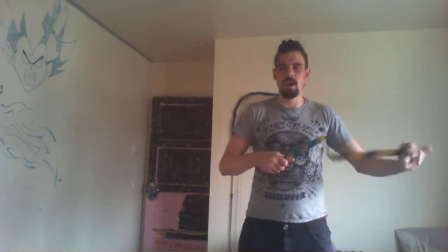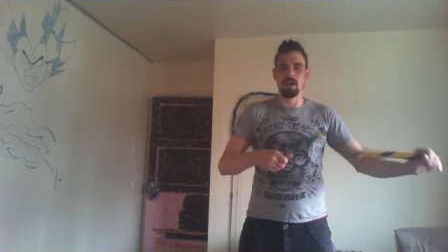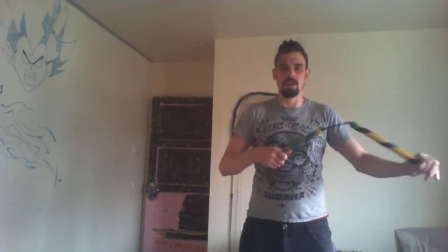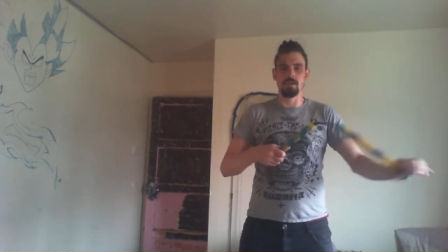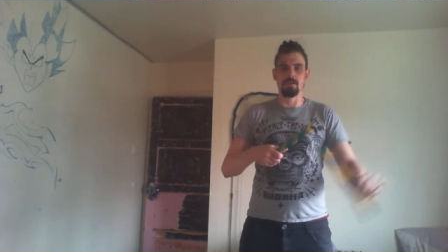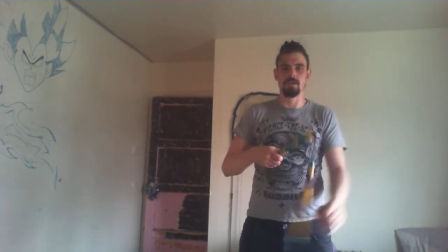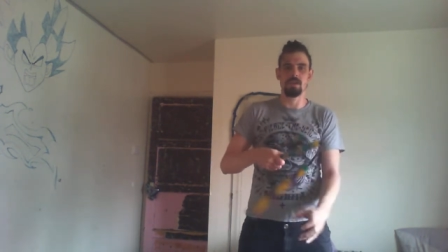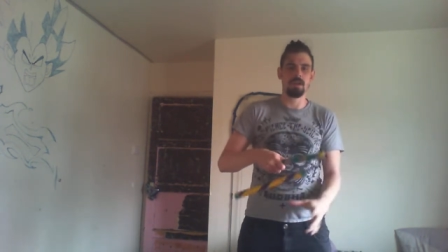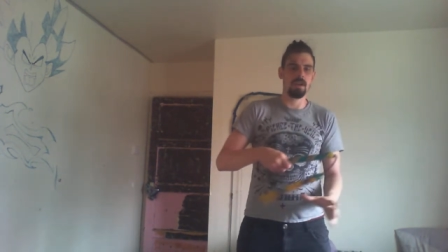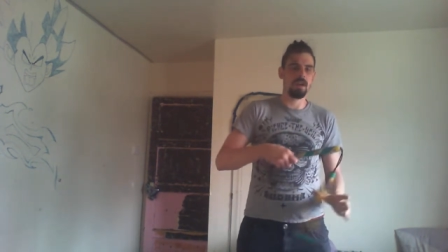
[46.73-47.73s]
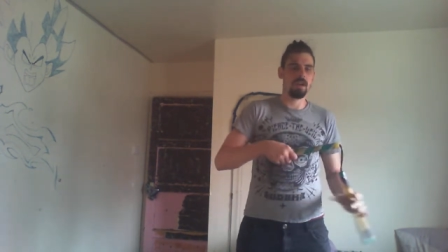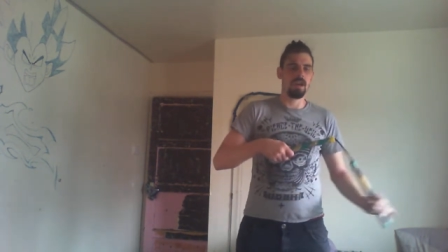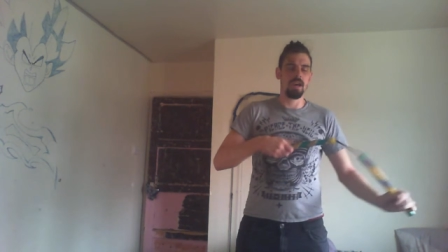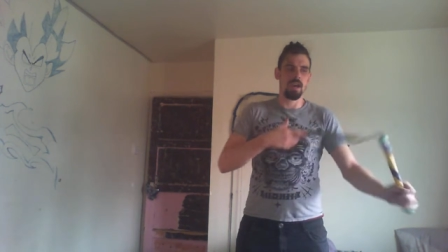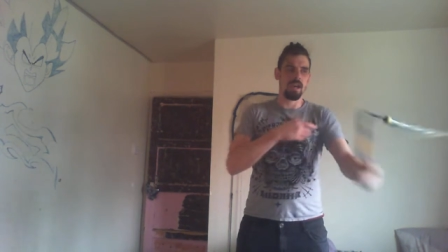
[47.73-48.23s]
that goes
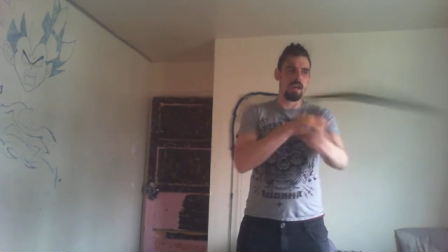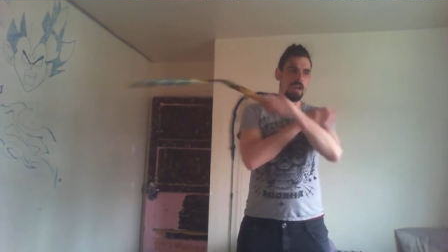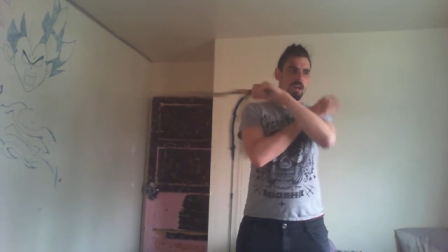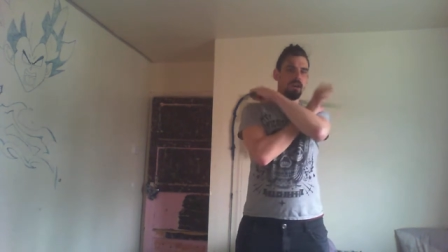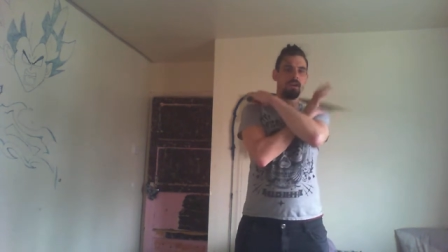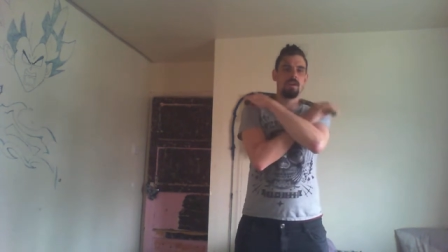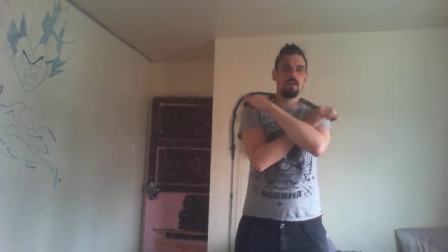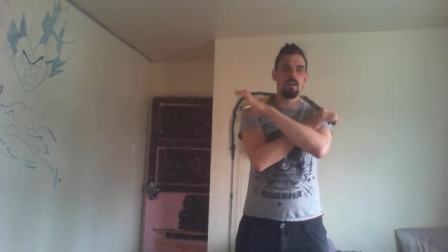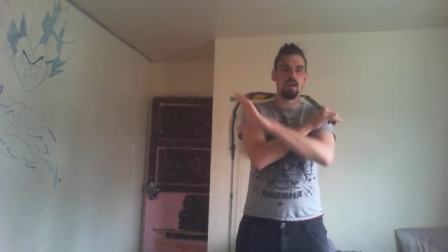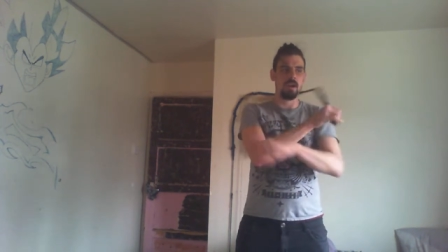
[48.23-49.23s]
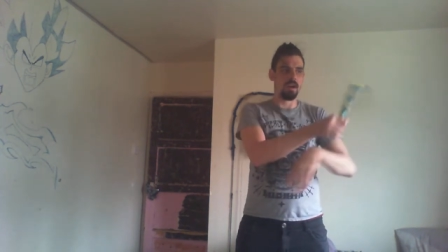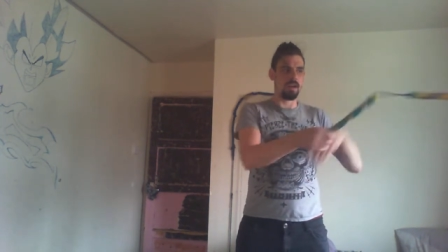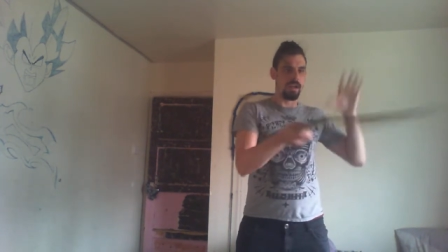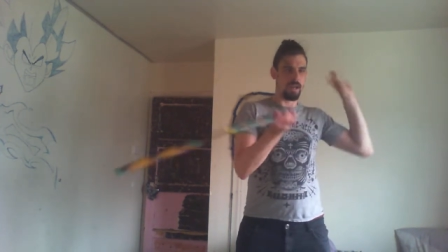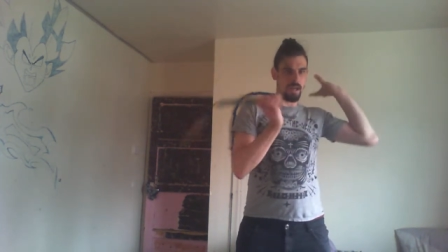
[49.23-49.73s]
here
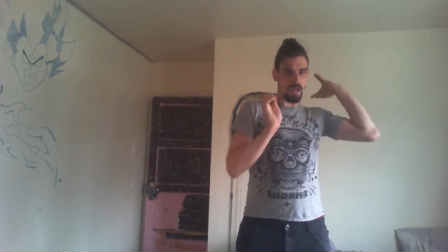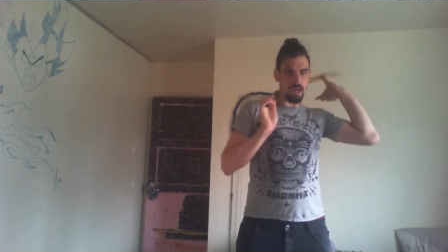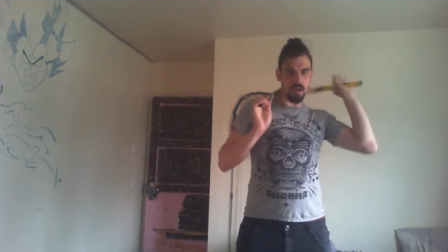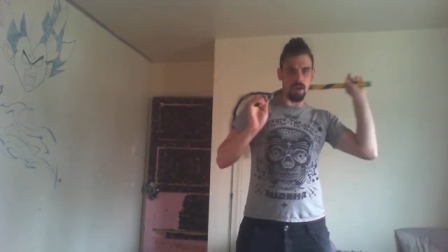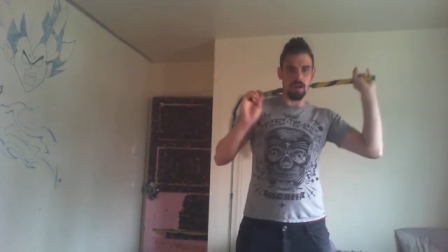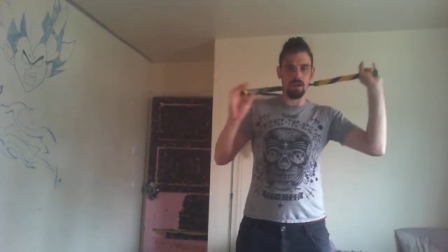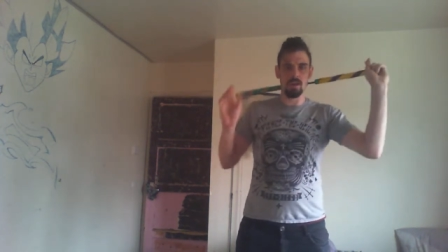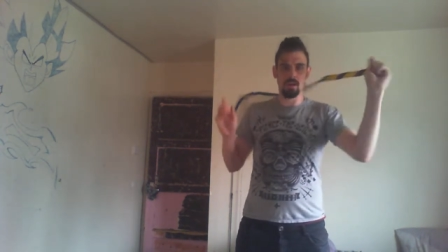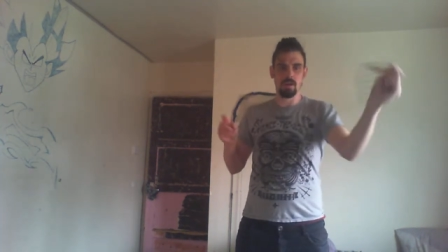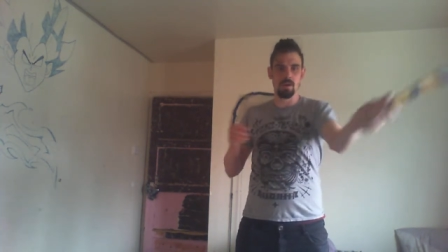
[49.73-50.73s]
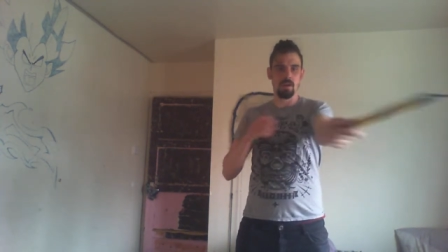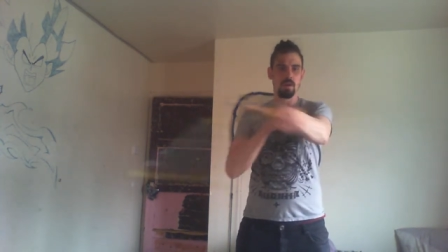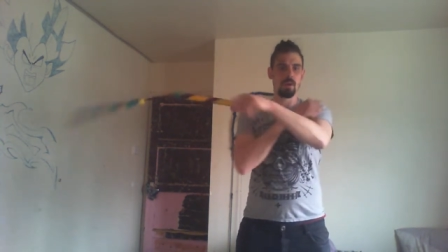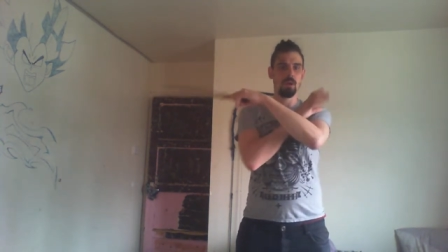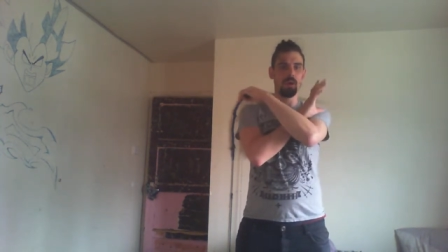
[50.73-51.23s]
and then here,
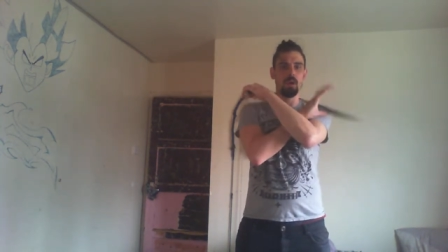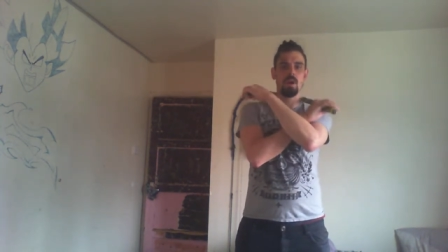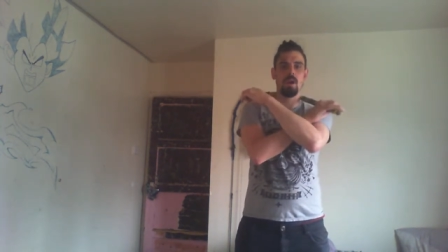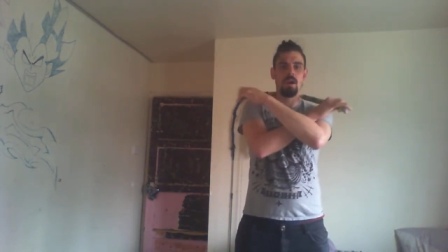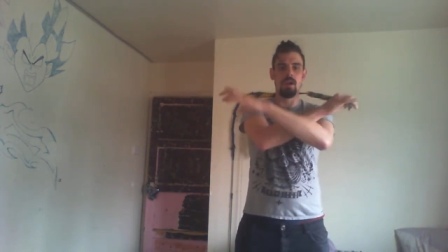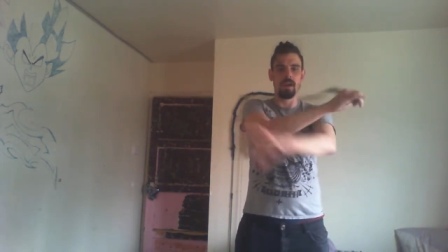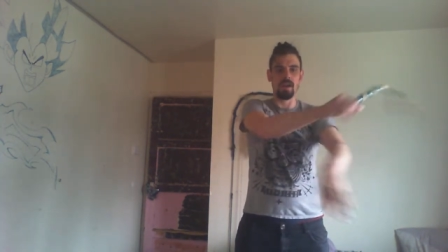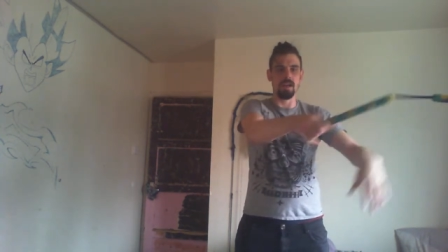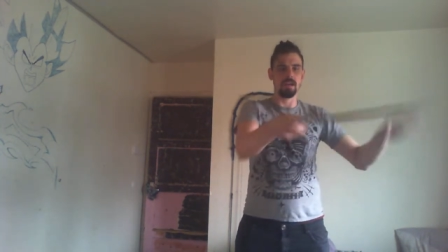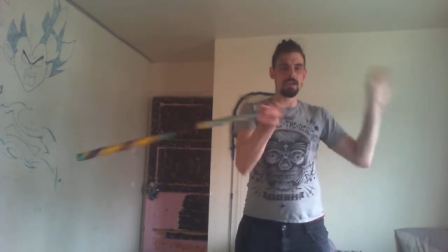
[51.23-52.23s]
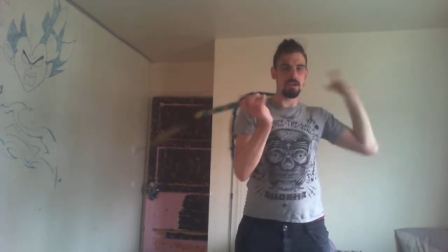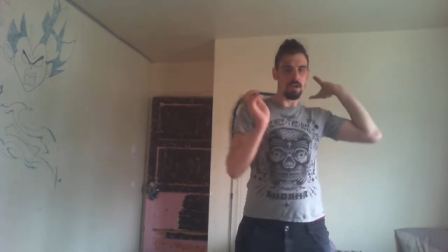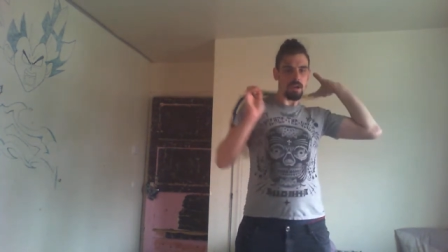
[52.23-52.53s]
like this,